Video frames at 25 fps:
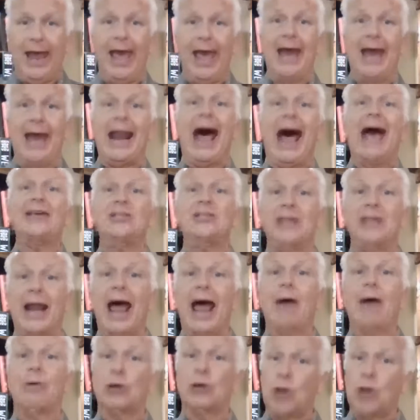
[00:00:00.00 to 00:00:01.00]
And I
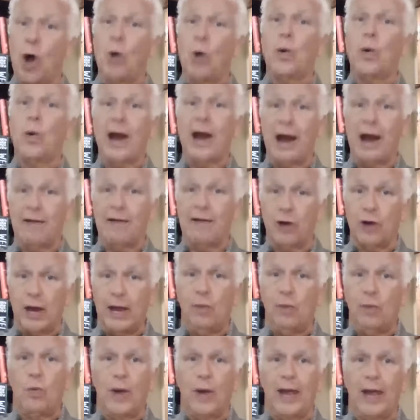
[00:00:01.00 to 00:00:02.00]
said I would go wherever
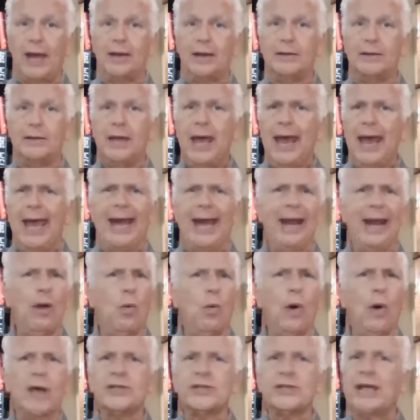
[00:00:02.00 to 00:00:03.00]
he went. And
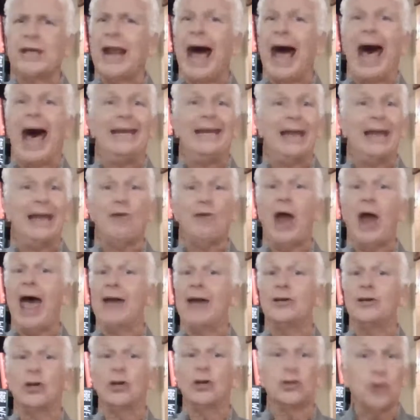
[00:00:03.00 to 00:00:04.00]
it wasn't, I never
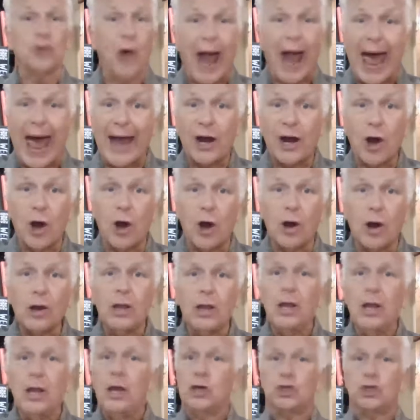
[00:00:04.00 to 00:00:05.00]
had to drag
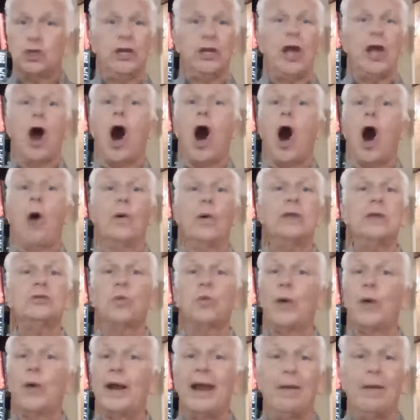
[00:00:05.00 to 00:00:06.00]
her. She
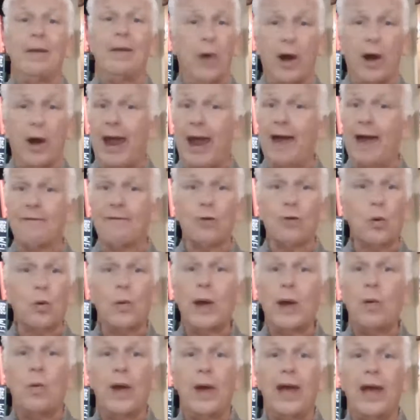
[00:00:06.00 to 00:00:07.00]
always went wherever
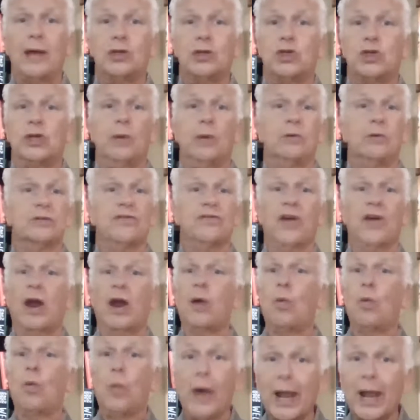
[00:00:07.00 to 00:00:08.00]
we went. She was
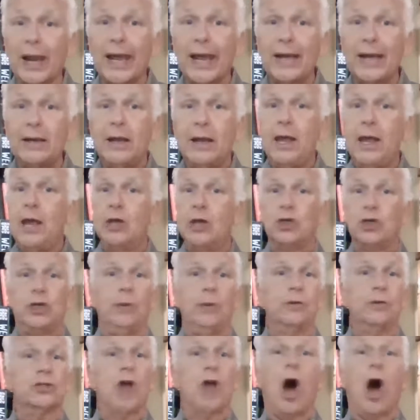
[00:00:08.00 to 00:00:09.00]
very willing.
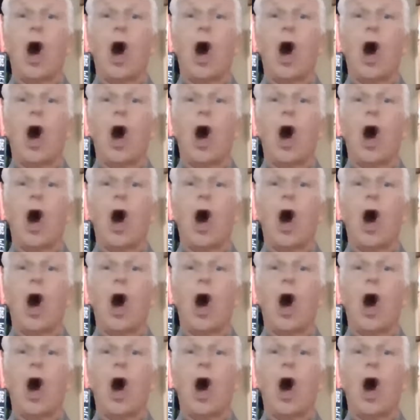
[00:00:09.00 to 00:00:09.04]
She was